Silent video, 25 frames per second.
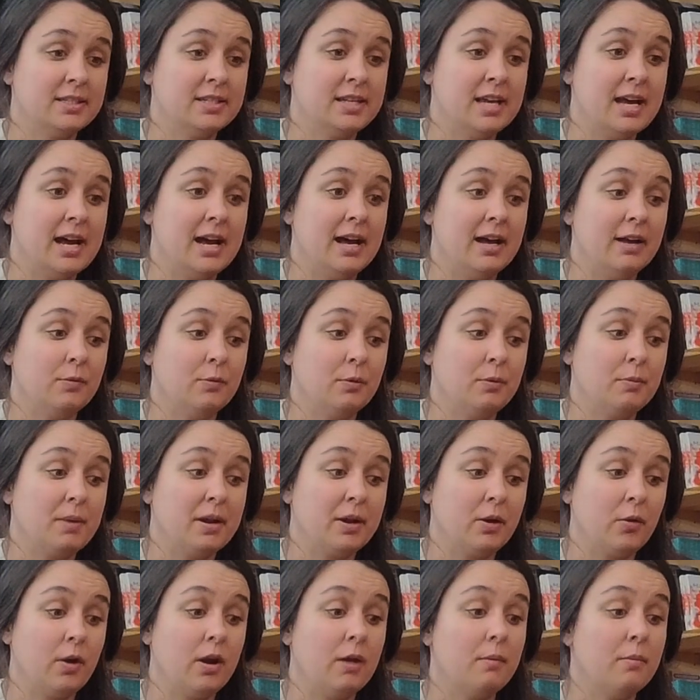dad, when my
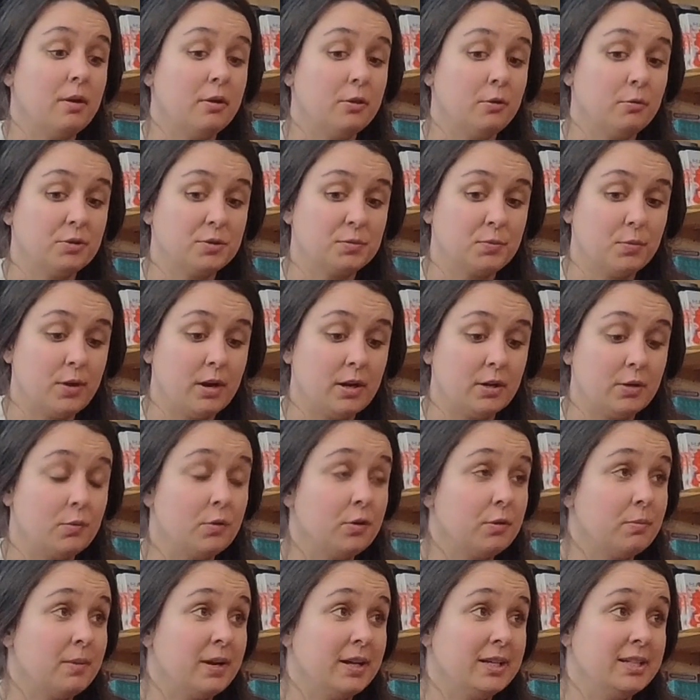grandmother was pregnant
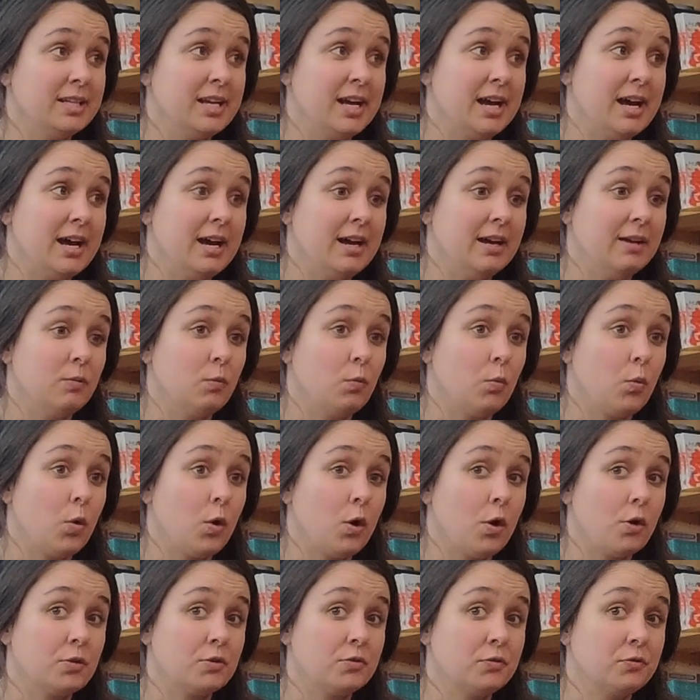with my dad,
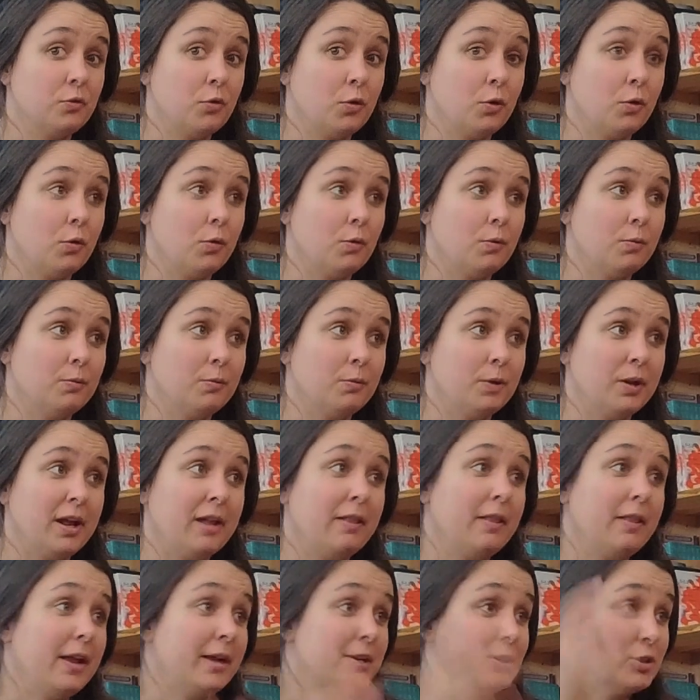worked for what I
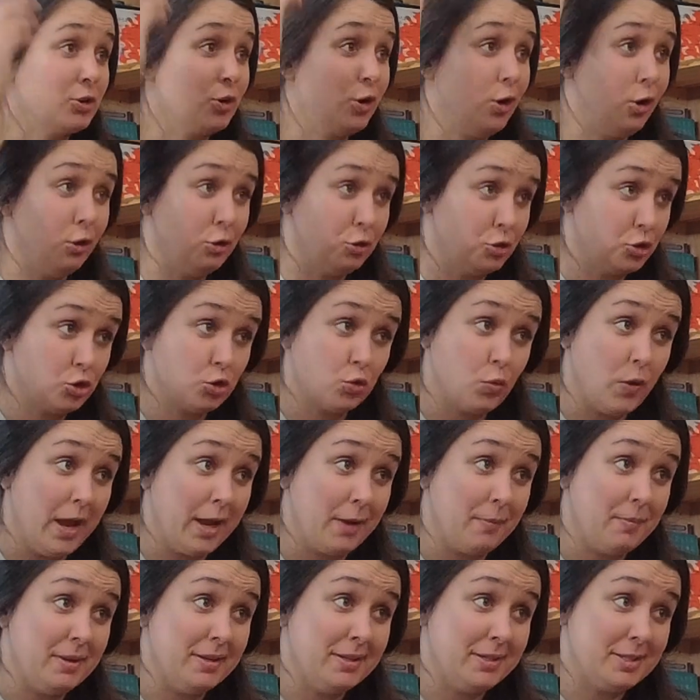like to call the
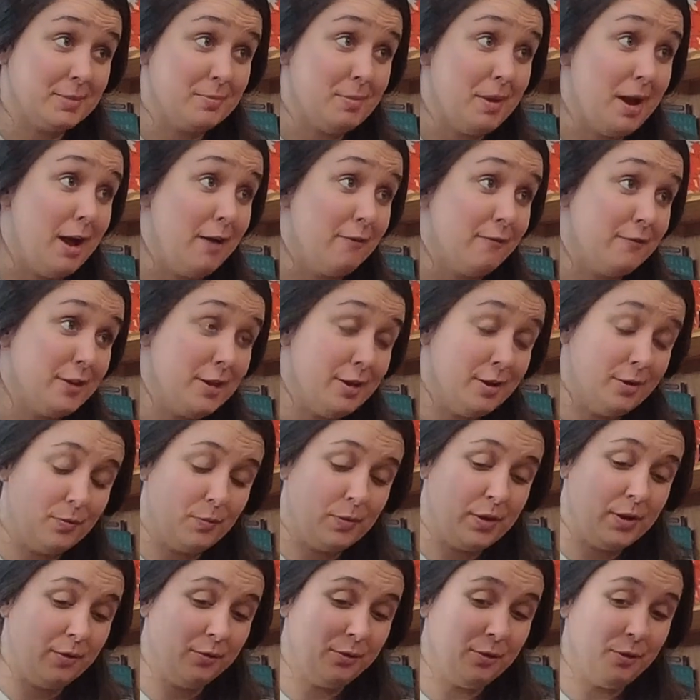Schwegmans Mafia. We
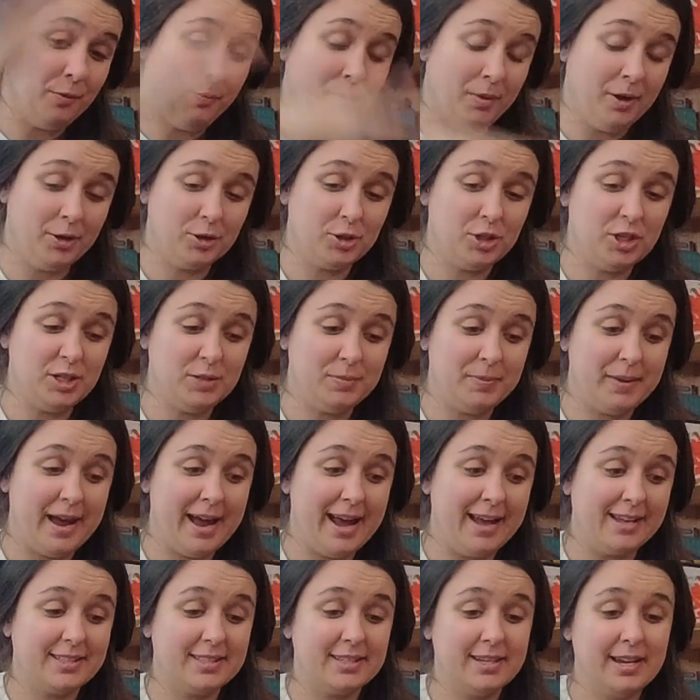don't know much. He's
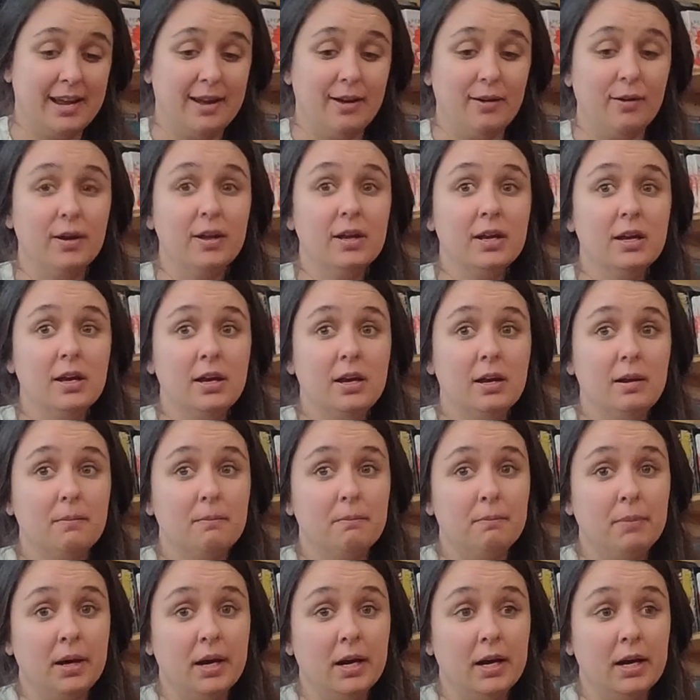passed now.
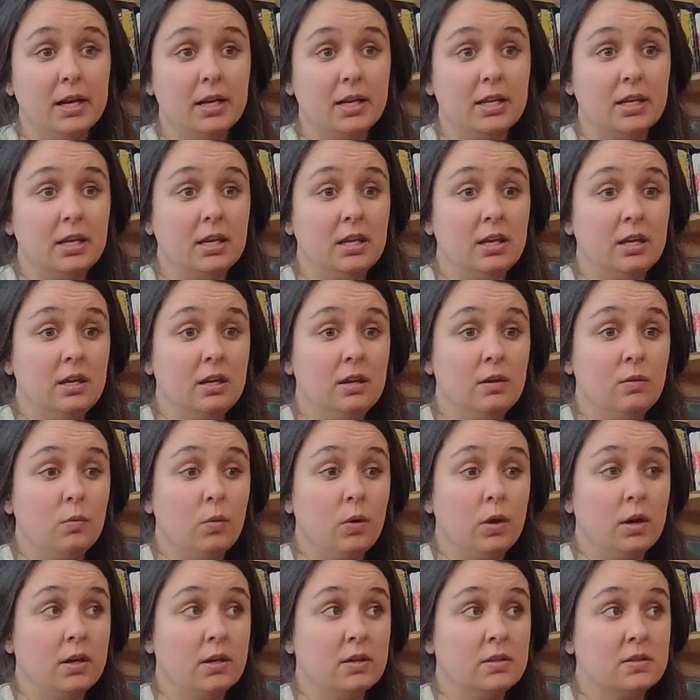But he
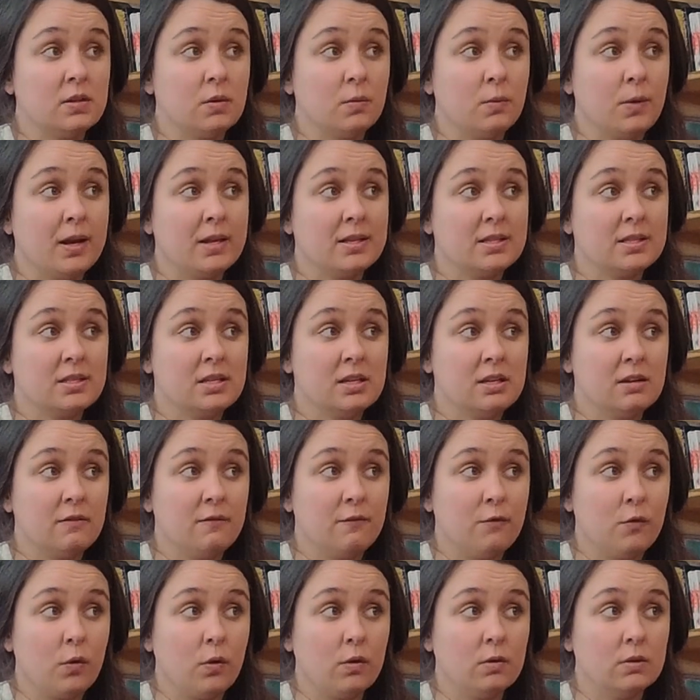was arrested
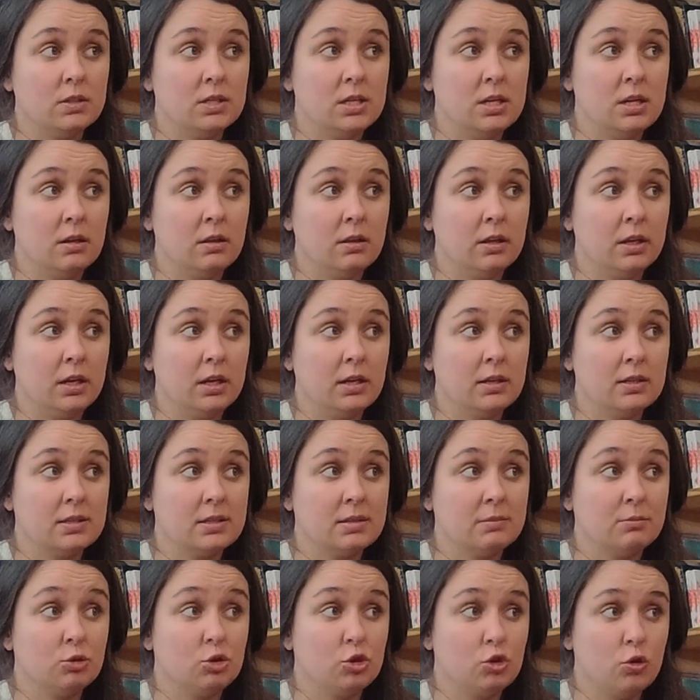for dealing
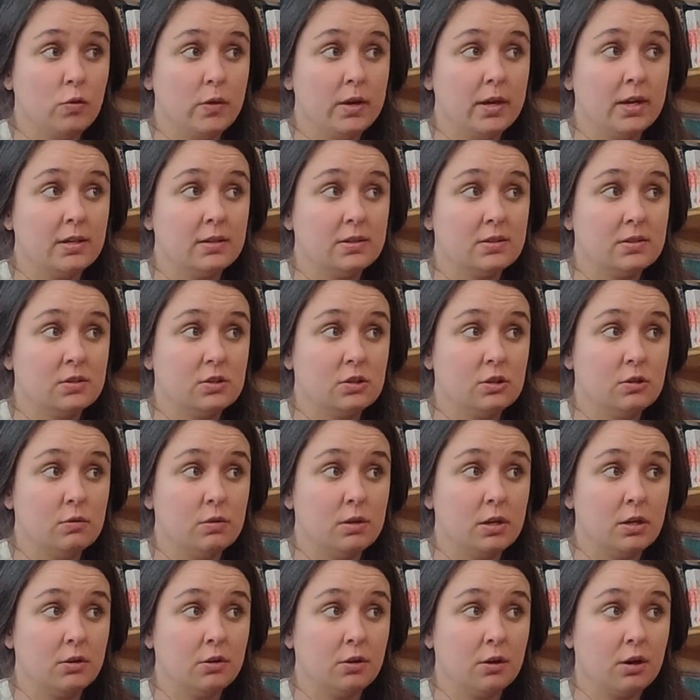some joints to an
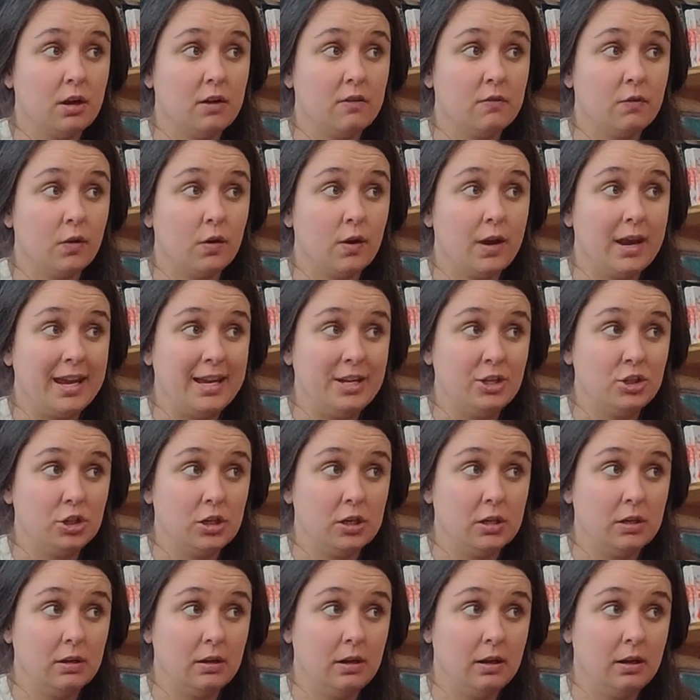undercover agent.